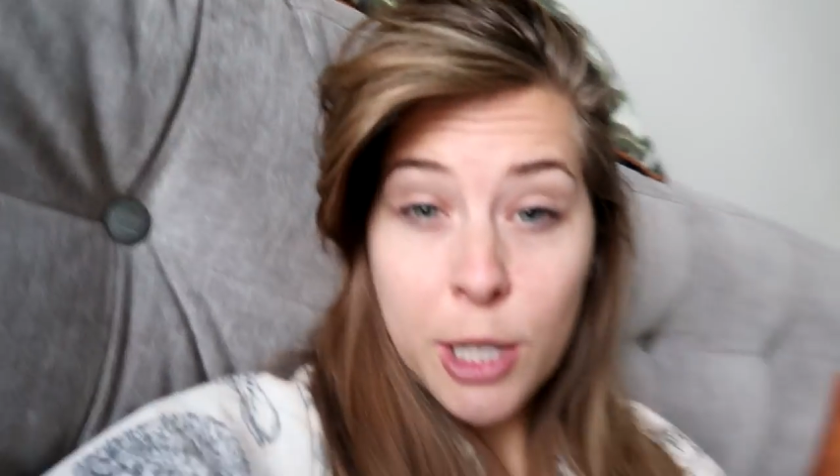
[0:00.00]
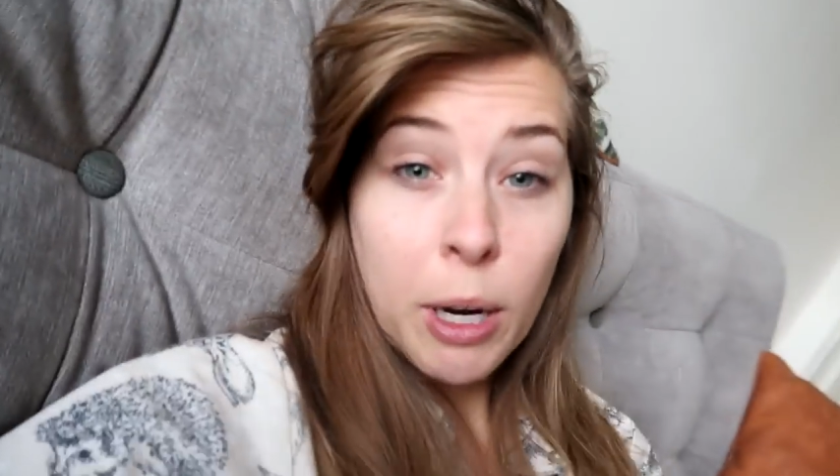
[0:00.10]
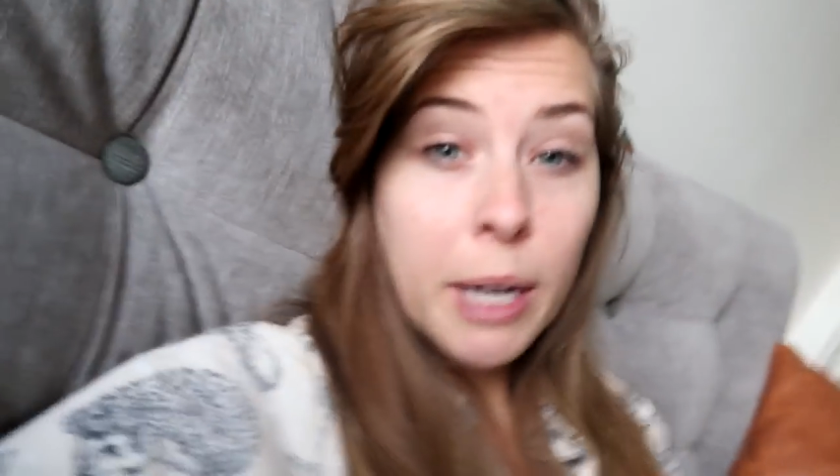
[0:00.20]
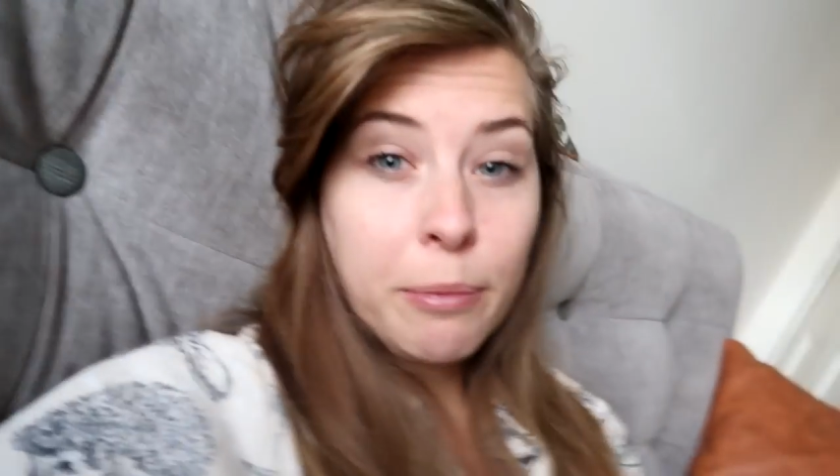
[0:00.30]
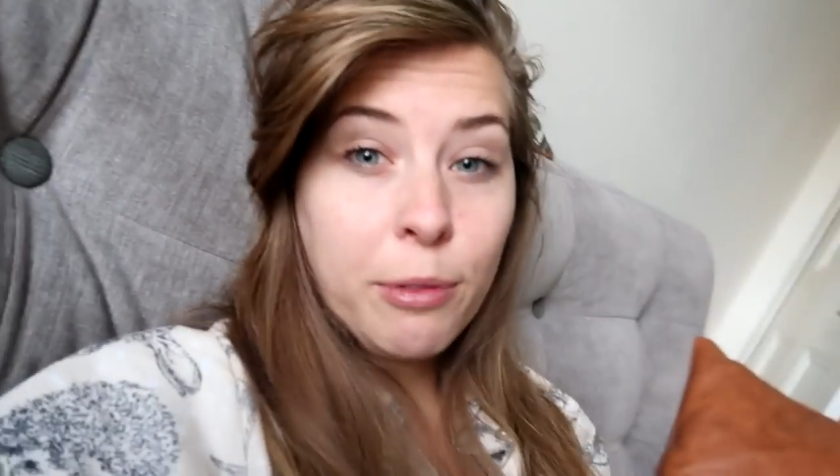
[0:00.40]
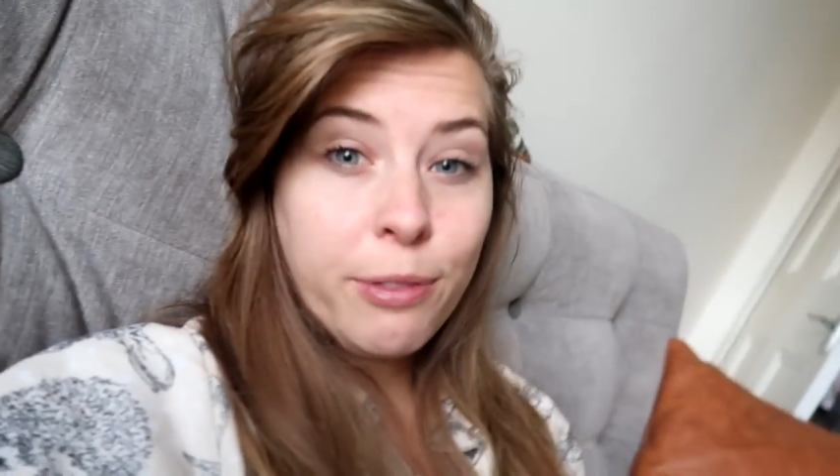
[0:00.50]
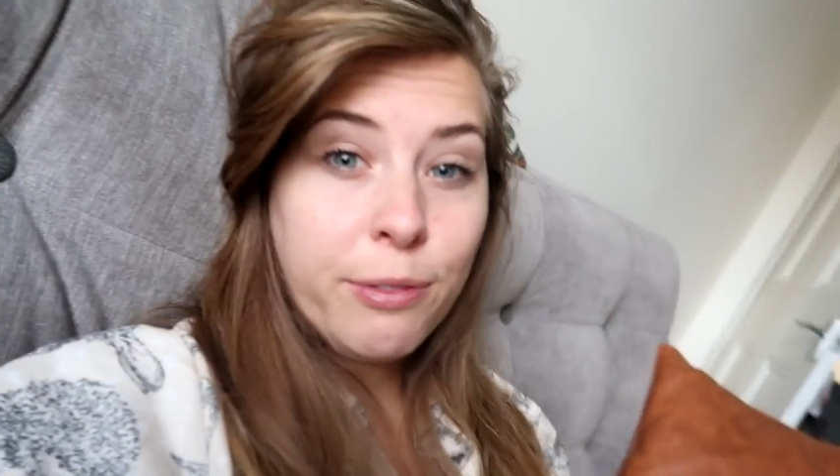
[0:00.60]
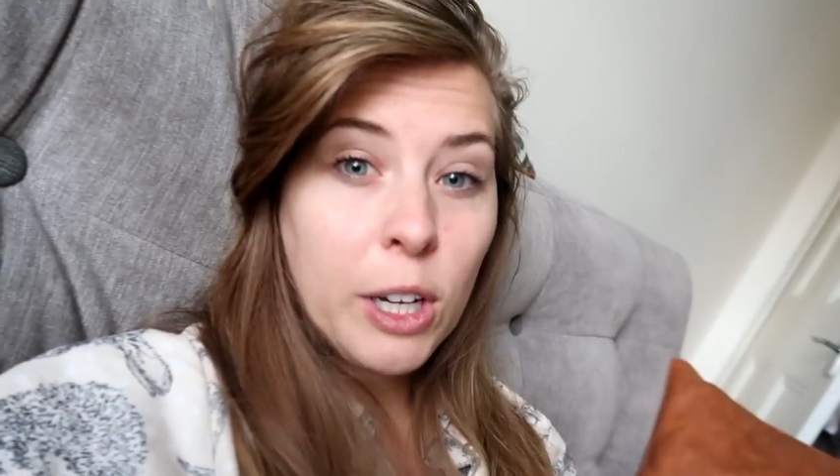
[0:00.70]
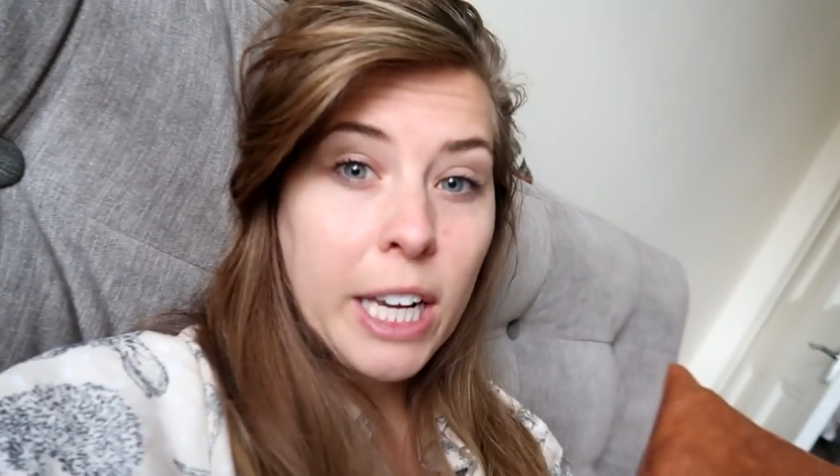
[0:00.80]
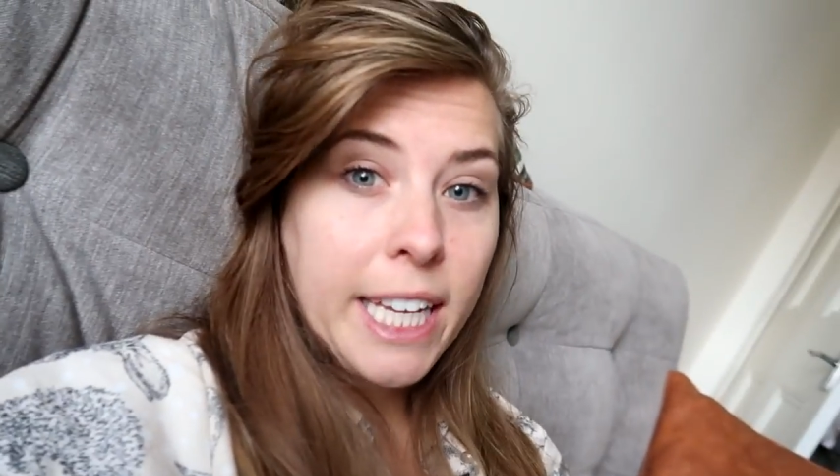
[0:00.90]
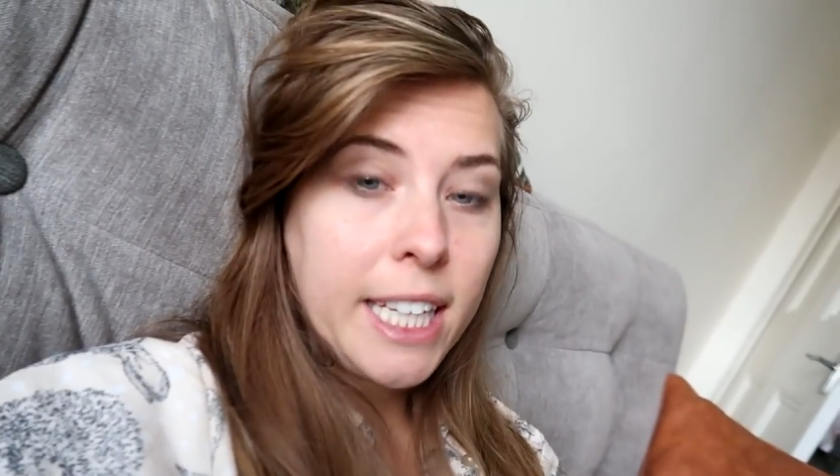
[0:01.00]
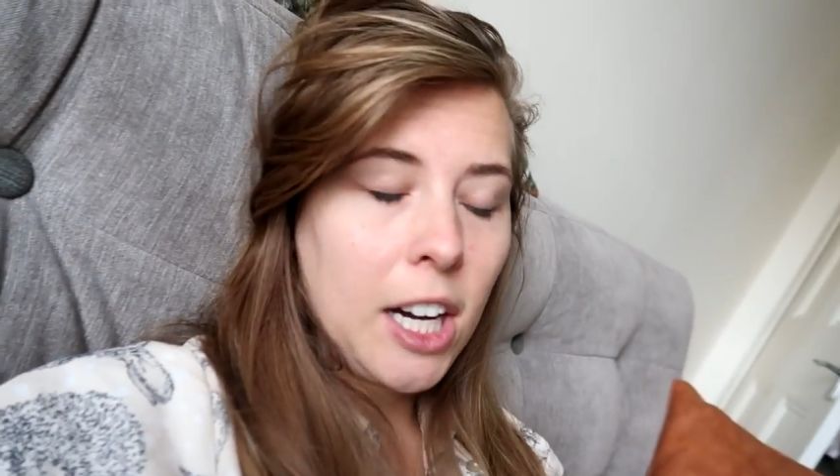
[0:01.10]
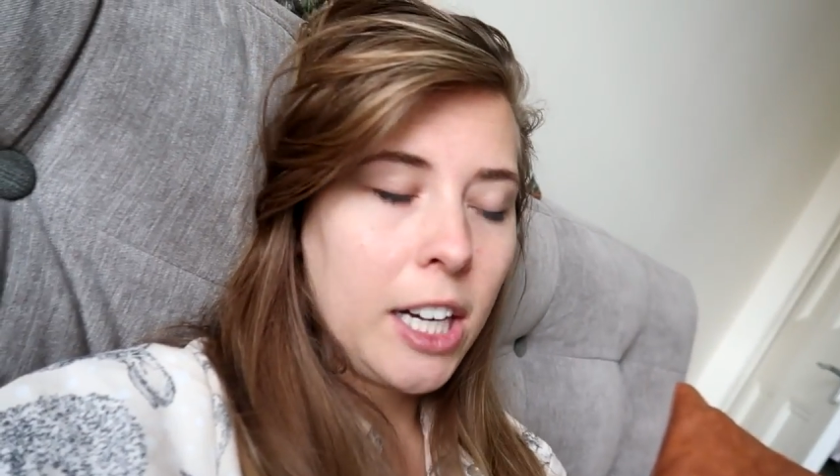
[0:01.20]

so I'm fully